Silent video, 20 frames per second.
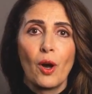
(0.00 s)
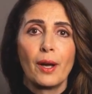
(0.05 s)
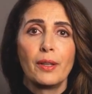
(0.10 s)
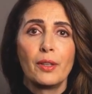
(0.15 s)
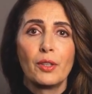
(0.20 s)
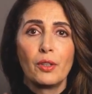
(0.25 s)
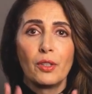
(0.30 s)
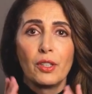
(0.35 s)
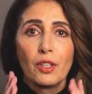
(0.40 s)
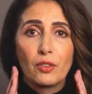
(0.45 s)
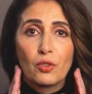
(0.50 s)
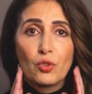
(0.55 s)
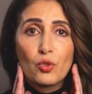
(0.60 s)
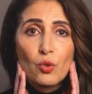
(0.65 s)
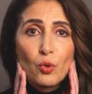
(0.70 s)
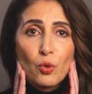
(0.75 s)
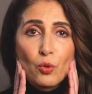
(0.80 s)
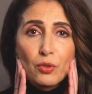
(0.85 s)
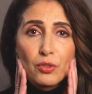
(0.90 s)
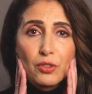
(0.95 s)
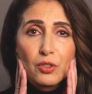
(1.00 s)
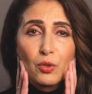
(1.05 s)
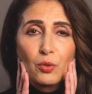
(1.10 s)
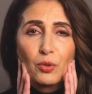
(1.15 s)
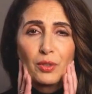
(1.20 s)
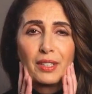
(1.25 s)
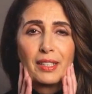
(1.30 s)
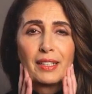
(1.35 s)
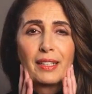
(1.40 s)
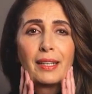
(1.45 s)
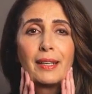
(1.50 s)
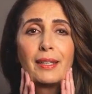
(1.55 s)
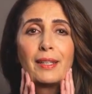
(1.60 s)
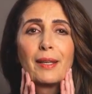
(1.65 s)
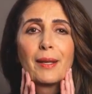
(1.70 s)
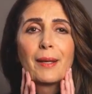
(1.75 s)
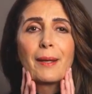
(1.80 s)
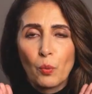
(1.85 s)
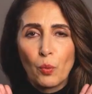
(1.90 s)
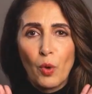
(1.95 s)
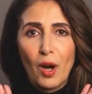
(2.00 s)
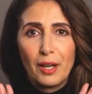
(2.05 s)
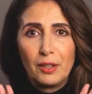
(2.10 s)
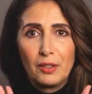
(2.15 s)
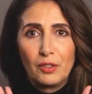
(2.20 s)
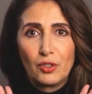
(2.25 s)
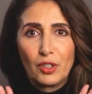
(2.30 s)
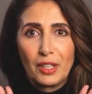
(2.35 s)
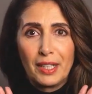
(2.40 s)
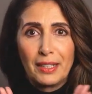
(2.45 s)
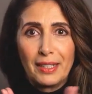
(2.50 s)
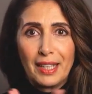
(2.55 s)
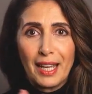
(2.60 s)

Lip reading: under control, you need well-trained